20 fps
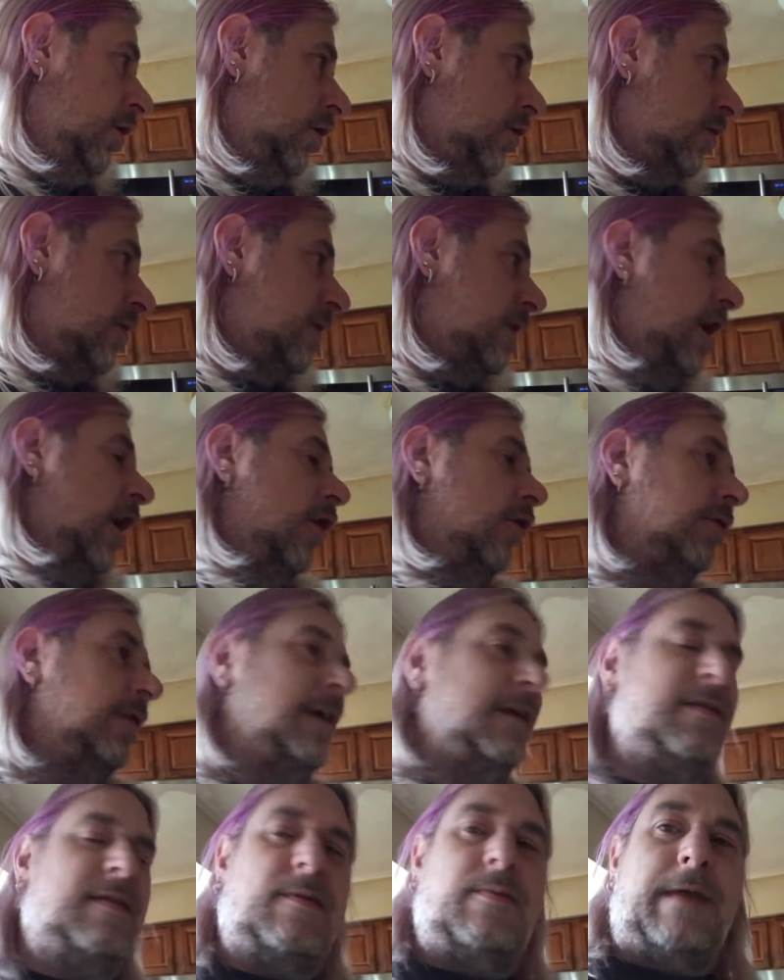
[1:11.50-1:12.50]
So
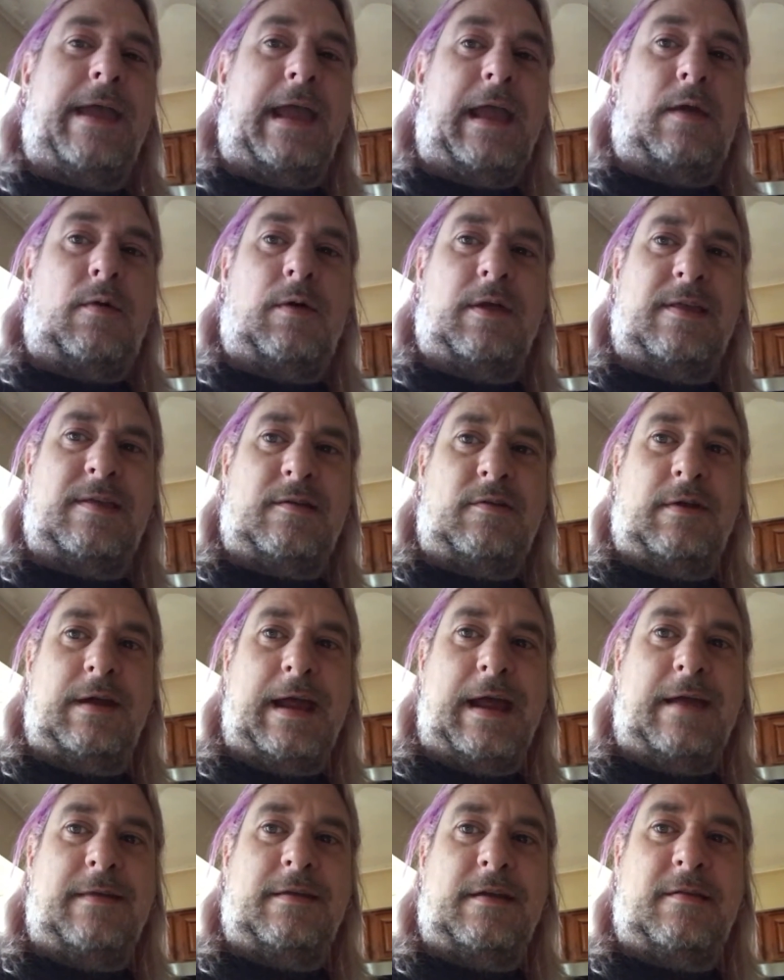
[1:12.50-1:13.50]
this week, what's
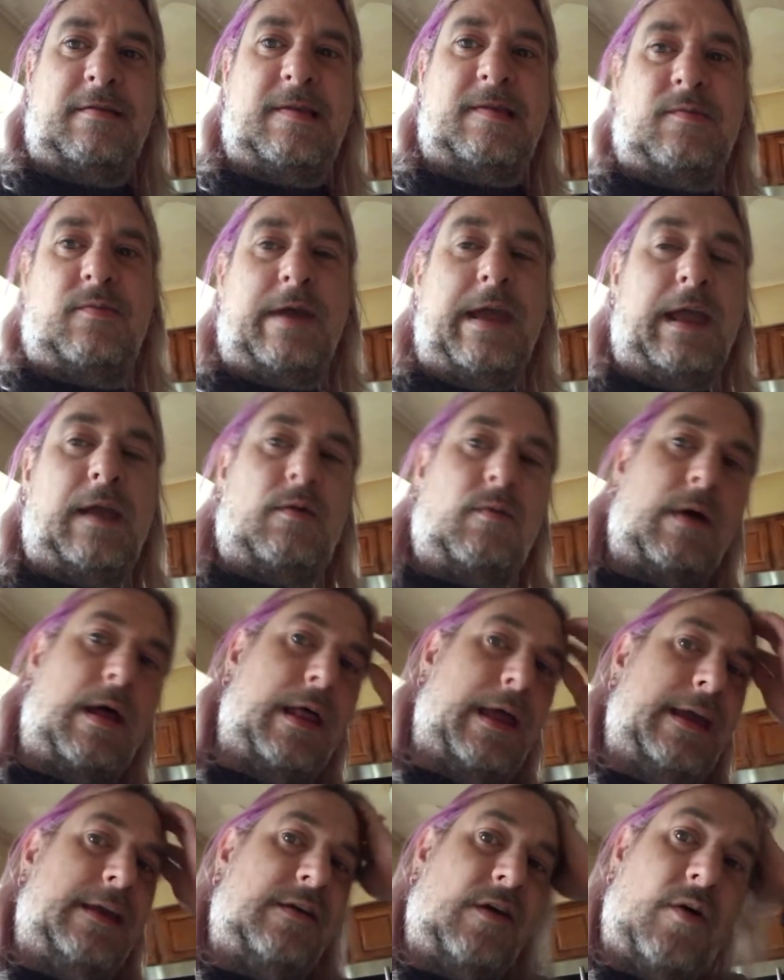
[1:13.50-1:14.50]
going on this week? Well,
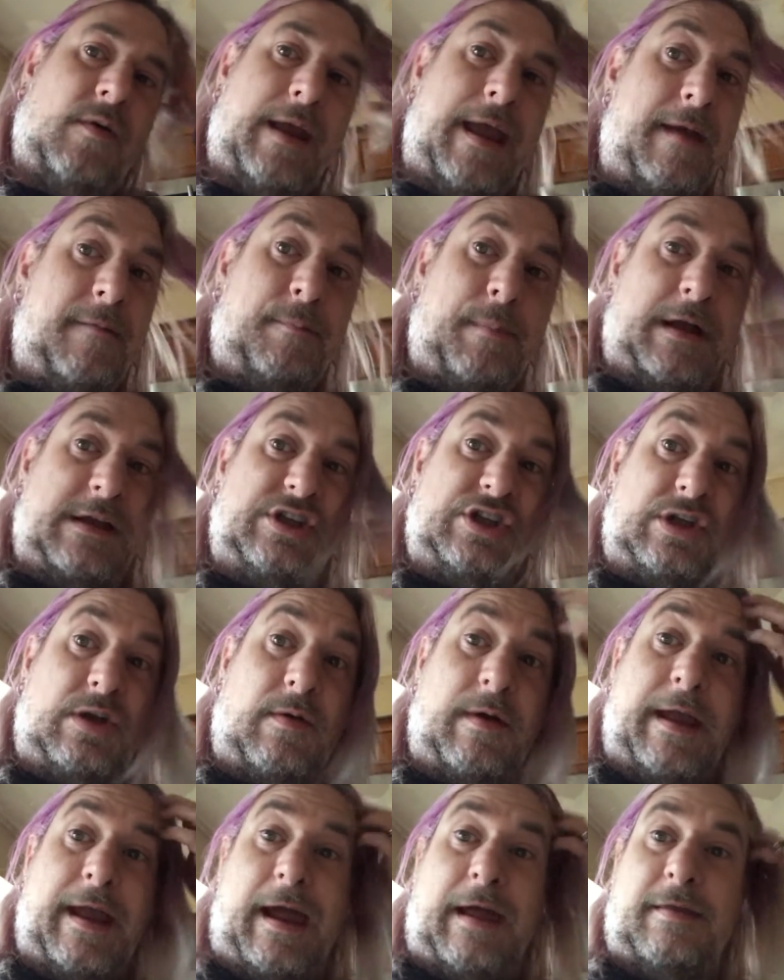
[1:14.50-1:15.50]
I don't have much
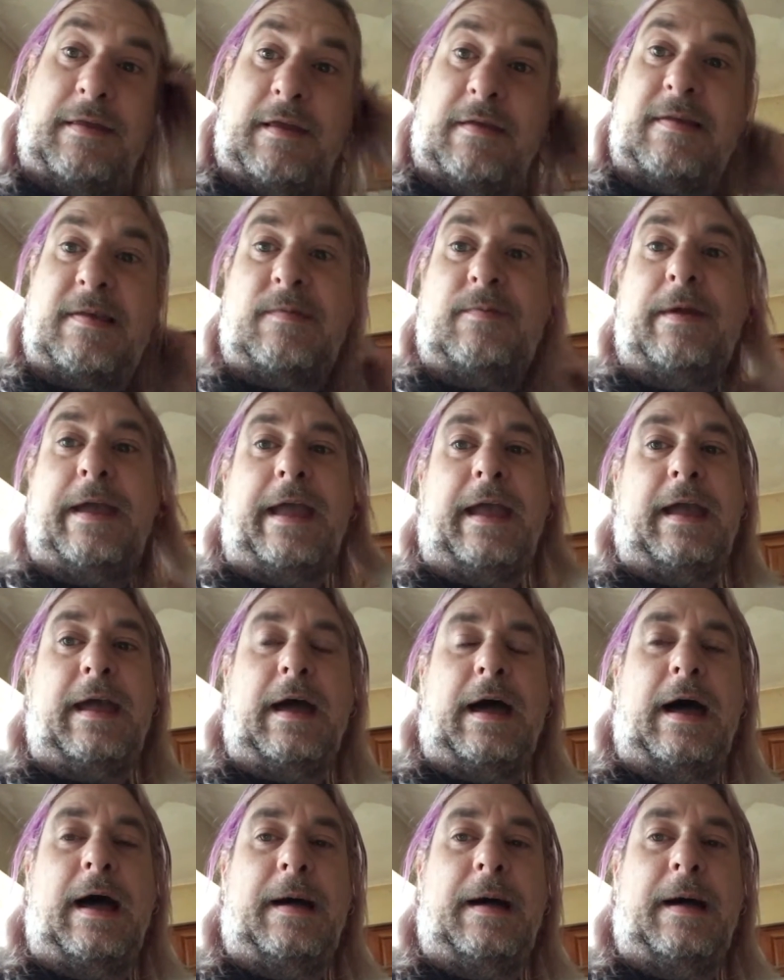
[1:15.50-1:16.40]
going on this week.